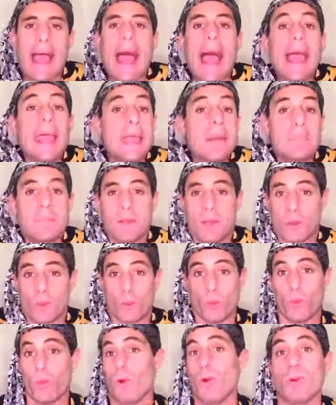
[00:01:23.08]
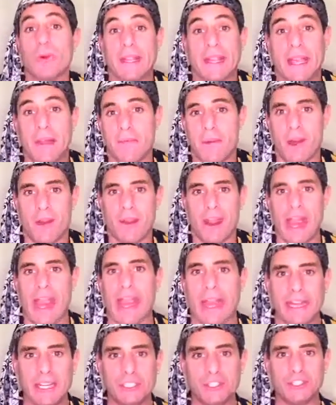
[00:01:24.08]
I am not worrying about
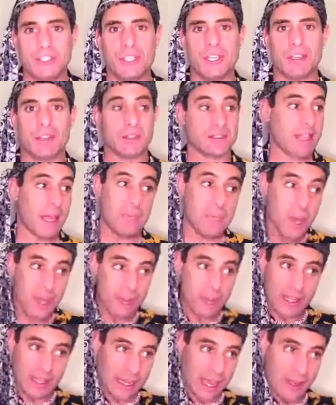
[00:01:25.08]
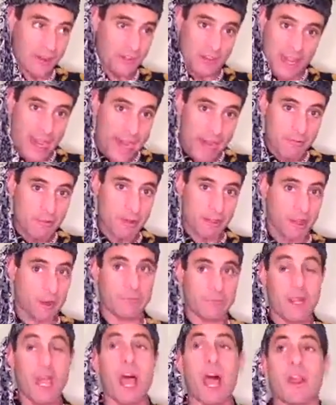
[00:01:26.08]
aging, because I'm not that kind of character.
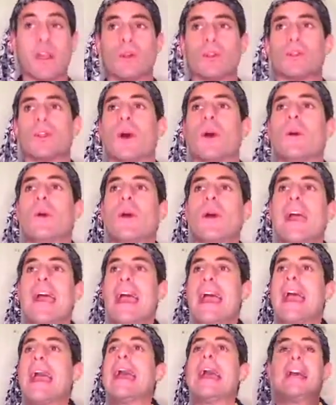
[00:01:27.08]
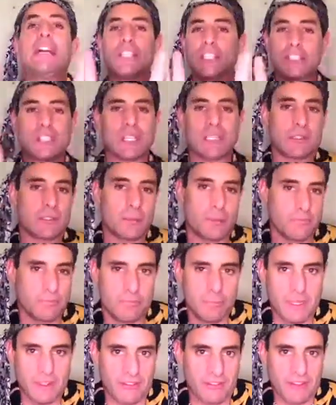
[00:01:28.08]
I'm not, although, just to
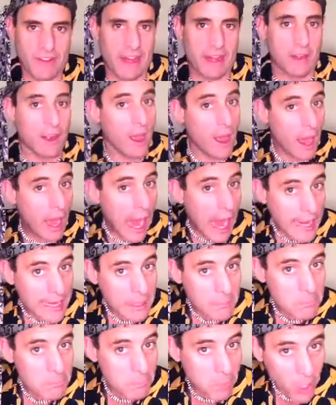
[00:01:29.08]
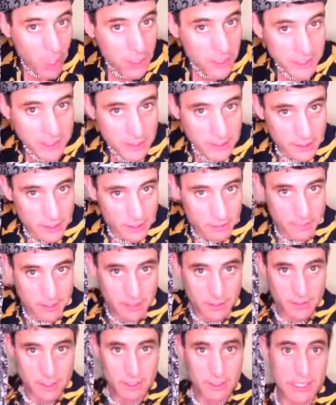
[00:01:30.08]
be fair, I am balding a little bit
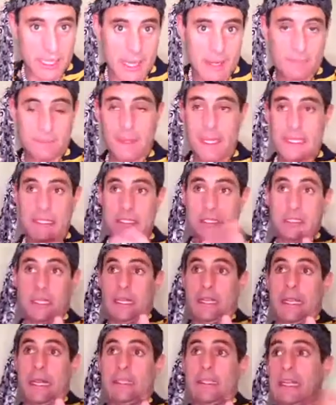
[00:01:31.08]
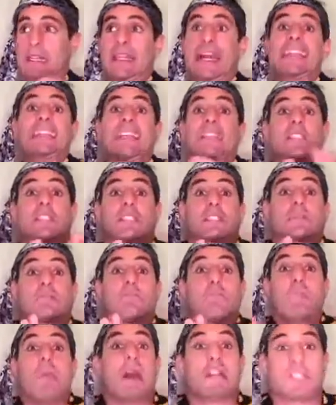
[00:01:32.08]
on the top. That's it. That's as
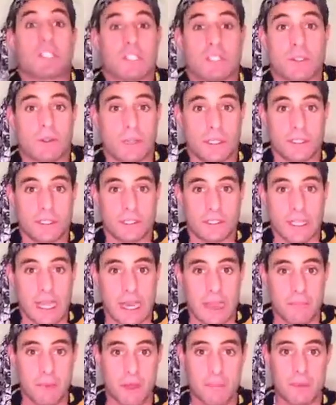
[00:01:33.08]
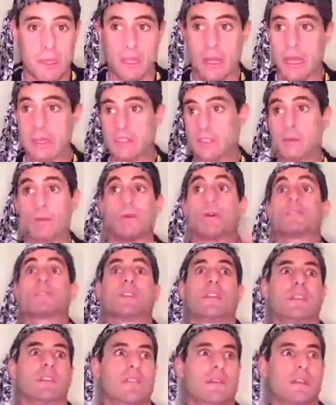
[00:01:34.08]
much as you can say about me. That's the worst
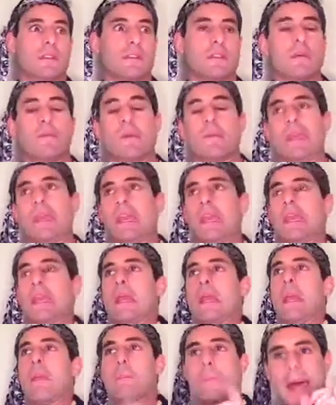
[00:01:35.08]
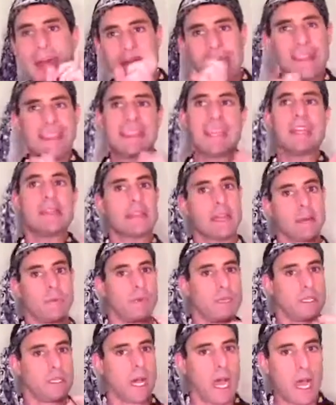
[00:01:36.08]
thing you can say about me. But I think that
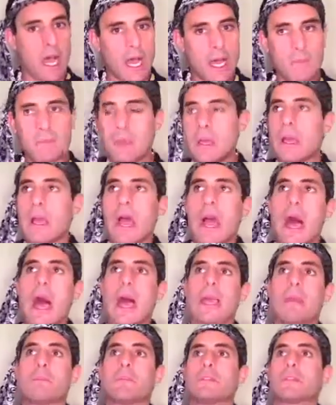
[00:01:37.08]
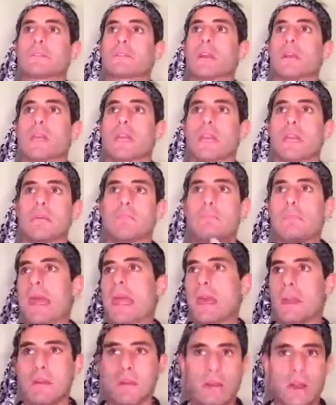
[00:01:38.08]
with time, I am just going to get
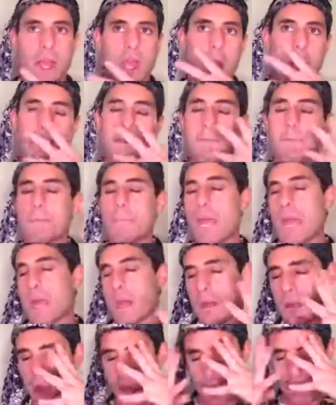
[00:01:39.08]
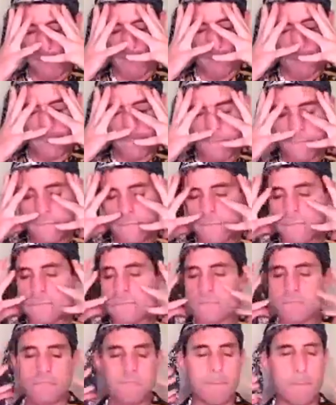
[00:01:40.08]
better and better and
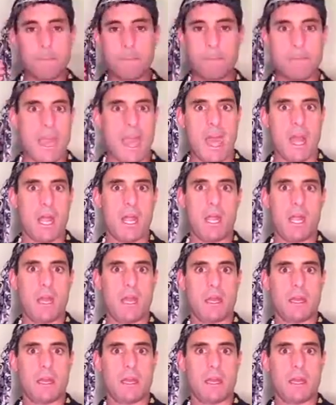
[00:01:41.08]
better.